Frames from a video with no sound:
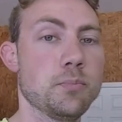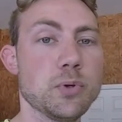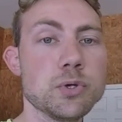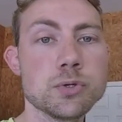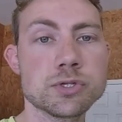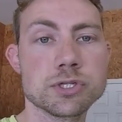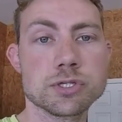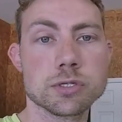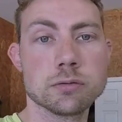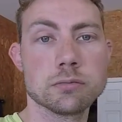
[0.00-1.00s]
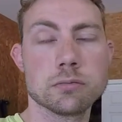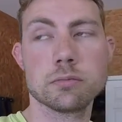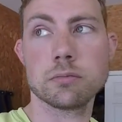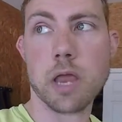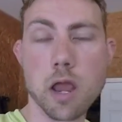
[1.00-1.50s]
boost
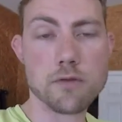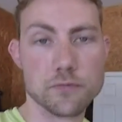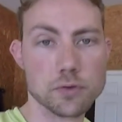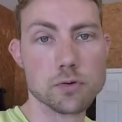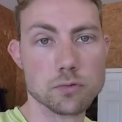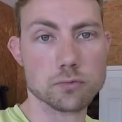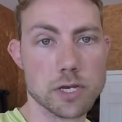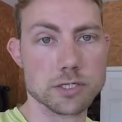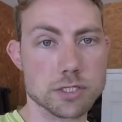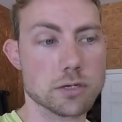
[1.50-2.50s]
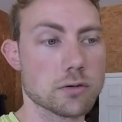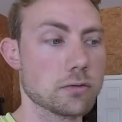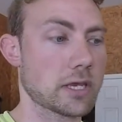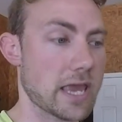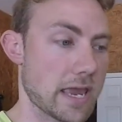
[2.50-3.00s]
air-fuel
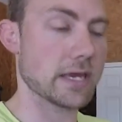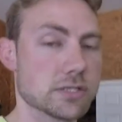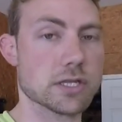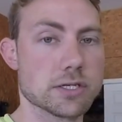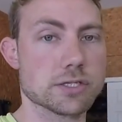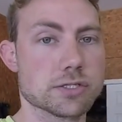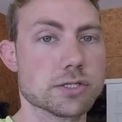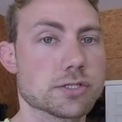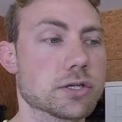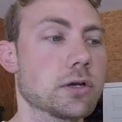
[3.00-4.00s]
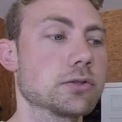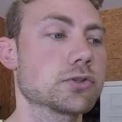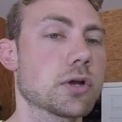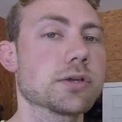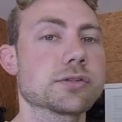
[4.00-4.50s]
ratio gauge that I just installed
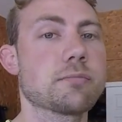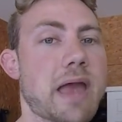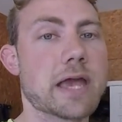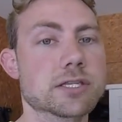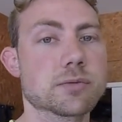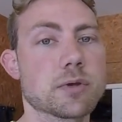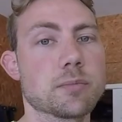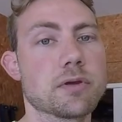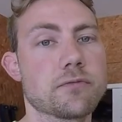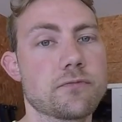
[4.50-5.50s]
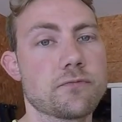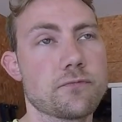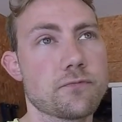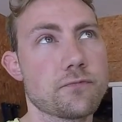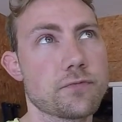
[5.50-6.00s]
draws a maximum of
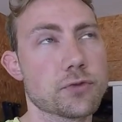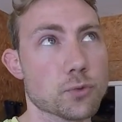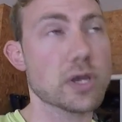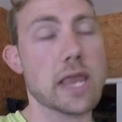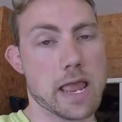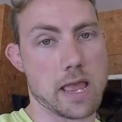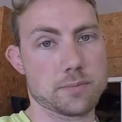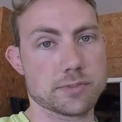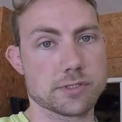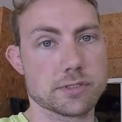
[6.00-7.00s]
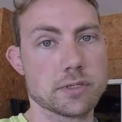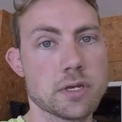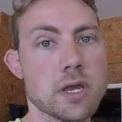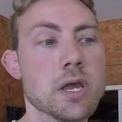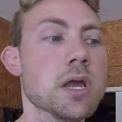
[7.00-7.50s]
3 amps.
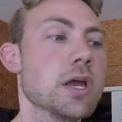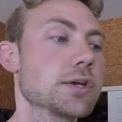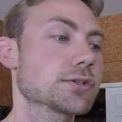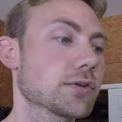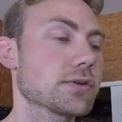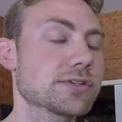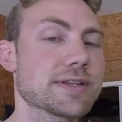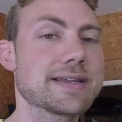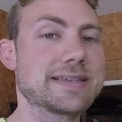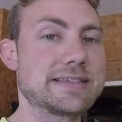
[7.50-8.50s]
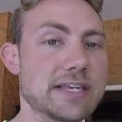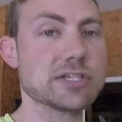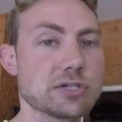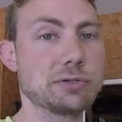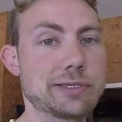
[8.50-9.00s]
So there's an
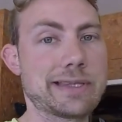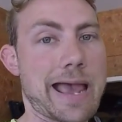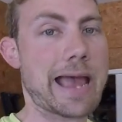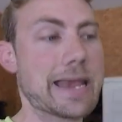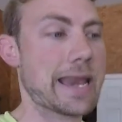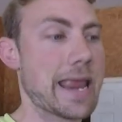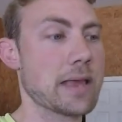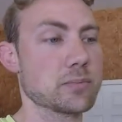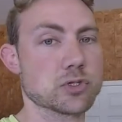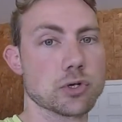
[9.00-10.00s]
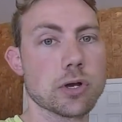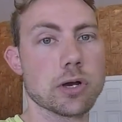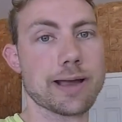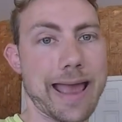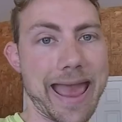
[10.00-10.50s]
additional 9 amp
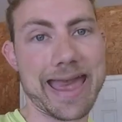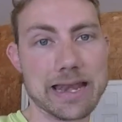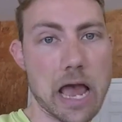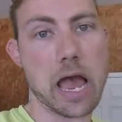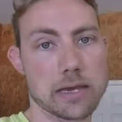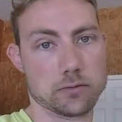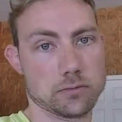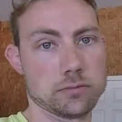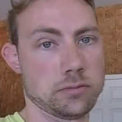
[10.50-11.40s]
draw at idle